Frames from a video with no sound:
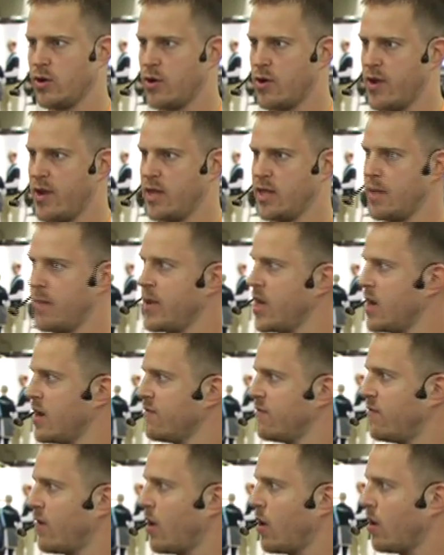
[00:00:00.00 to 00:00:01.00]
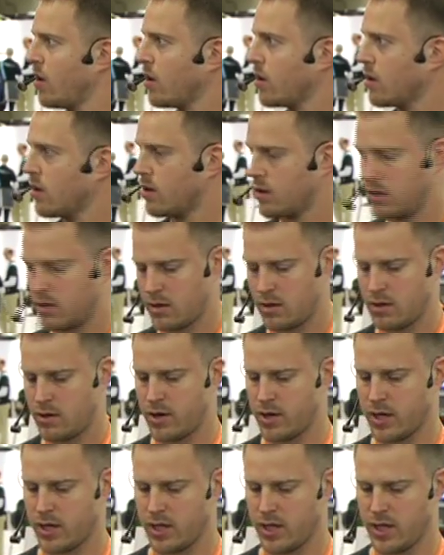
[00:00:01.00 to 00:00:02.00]
create the bin info.
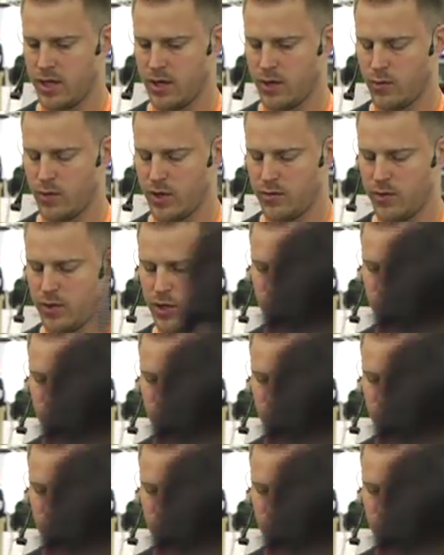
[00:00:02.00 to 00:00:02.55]
Currently, what we